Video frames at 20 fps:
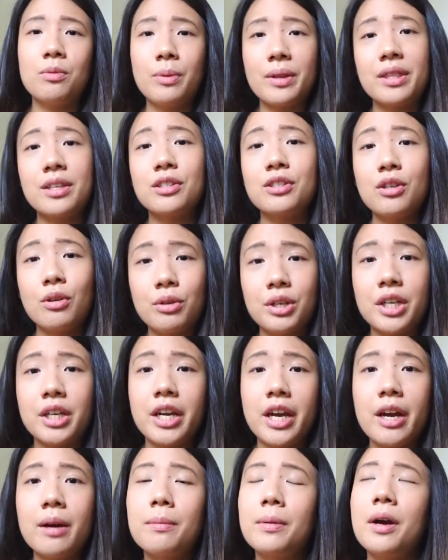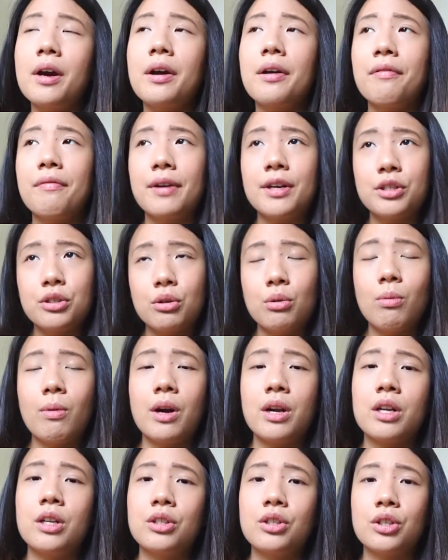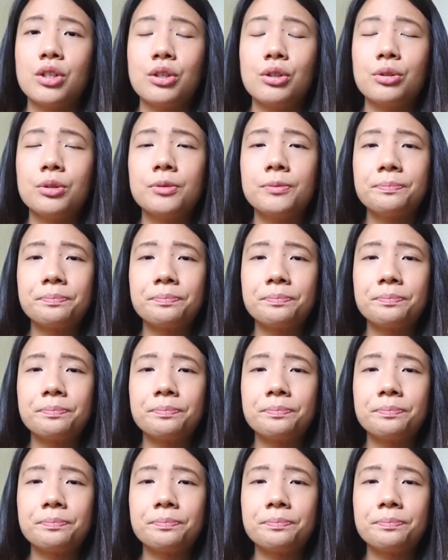with the Sony camera, if I do wanted to,